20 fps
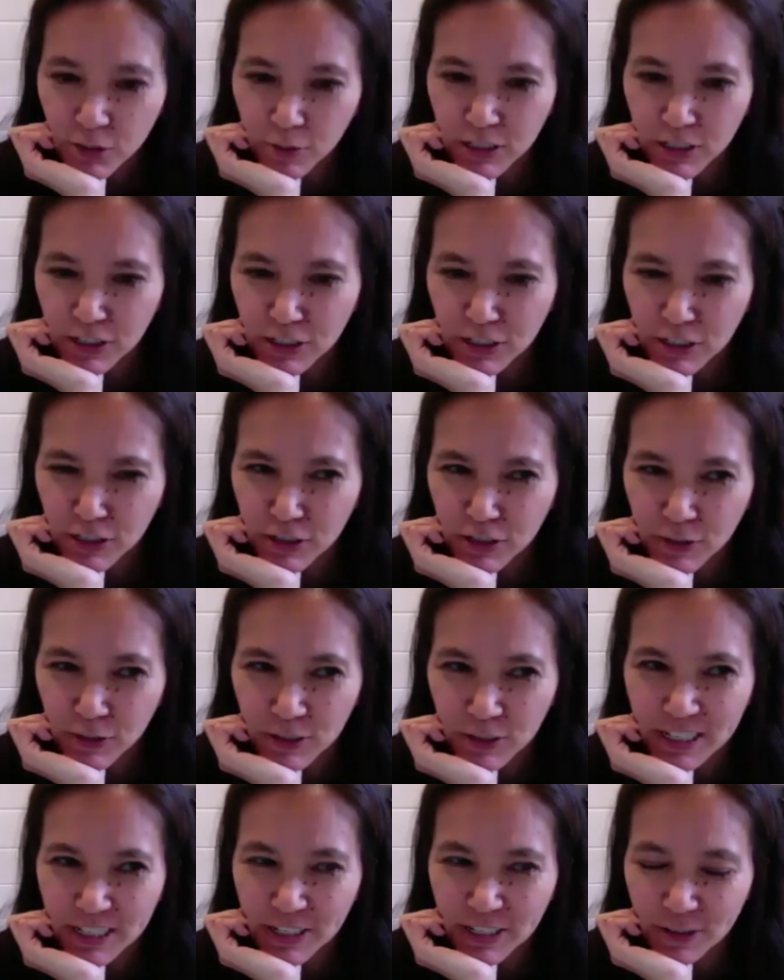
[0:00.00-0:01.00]
Find some
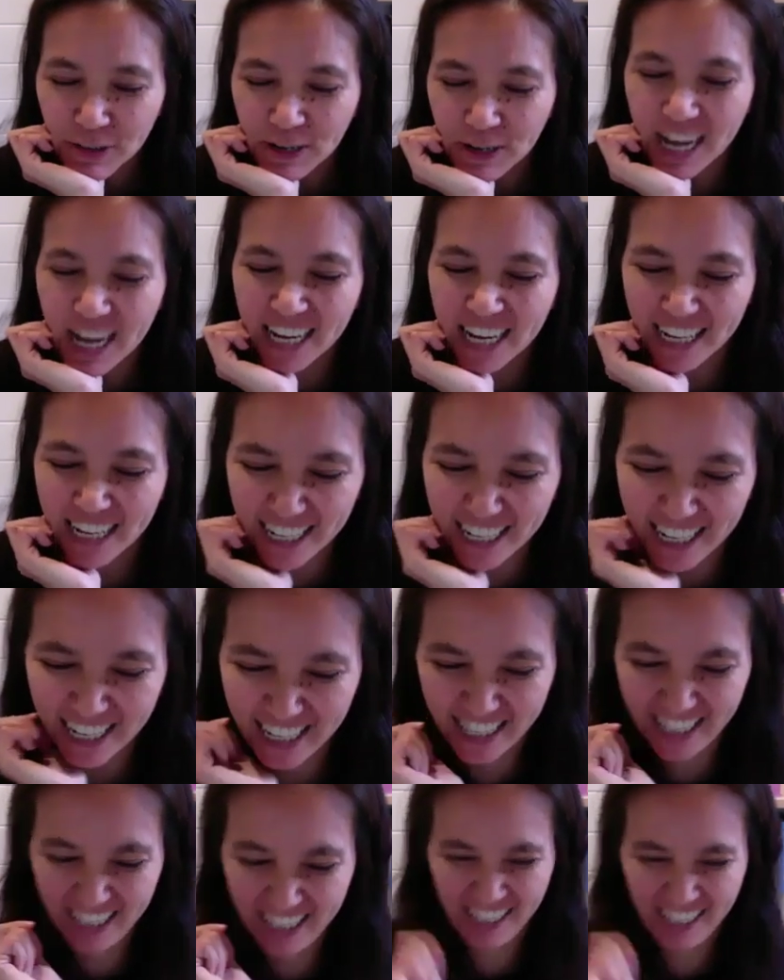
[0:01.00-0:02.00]
friends who are really good at reading
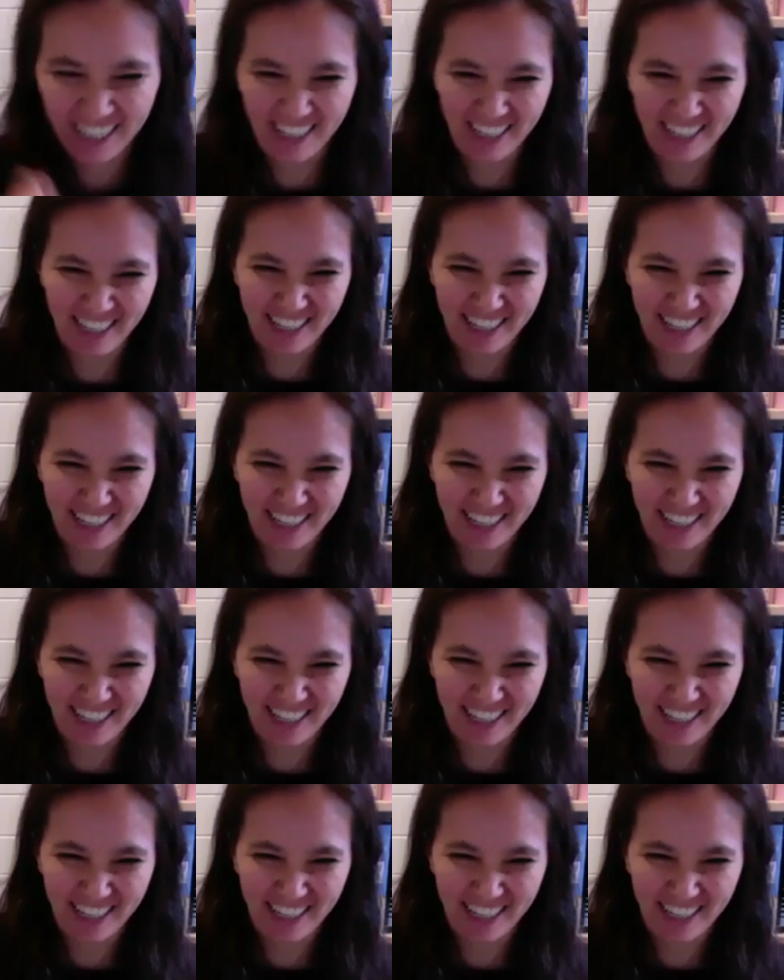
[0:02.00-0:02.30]
your writing.